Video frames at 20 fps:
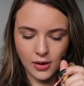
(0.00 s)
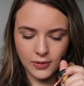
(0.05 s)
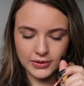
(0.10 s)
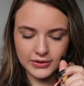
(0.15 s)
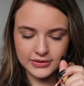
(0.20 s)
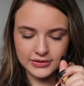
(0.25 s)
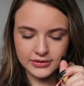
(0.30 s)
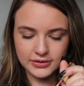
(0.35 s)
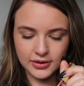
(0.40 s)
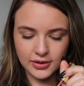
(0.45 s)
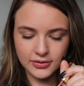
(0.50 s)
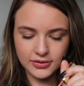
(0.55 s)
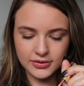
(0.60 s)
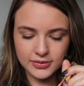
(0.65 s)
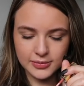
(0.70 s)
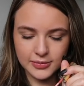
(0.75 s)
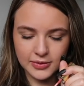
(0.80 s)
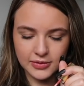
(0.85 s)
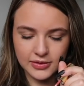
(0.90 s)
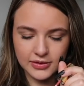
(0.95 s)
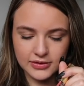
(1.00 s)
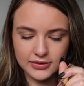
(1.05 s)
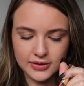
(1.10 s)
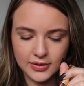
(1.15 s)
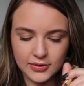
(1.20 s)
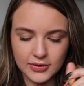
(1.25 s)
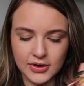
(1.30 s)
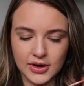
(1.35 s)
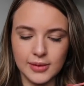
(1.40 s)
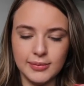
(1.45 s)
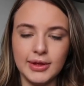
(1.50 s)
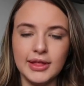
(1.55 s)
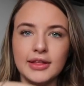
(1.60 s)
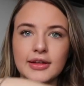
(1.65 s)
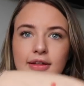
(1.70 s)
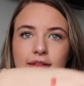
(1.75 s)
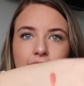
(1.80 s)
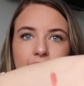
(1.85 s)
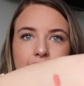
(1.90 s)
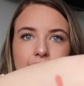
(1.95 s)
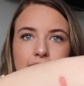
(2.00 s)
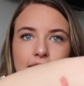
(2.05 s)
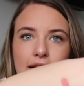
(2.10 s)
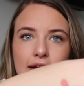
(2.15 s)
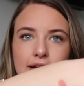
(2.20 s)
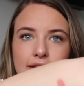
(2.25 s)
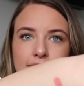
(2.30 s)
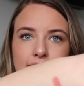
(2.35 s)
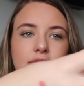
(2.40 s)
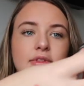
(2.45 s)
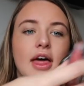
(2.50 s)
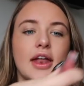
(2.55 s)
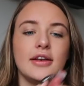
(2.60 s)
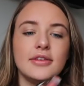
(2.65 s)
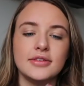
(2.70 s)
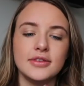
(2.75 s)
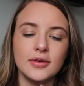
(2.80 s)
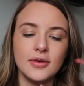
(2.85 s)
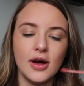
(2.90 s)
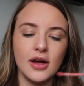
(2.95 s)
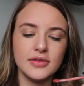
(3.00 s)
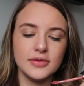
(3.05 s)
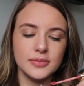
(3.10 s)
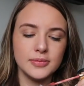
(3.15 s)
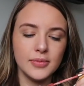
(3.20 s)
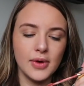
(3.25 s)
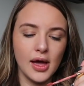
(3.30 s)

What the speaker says: Oh, it's so smooth and so creamy. Look at that, you guys. That is so awesome.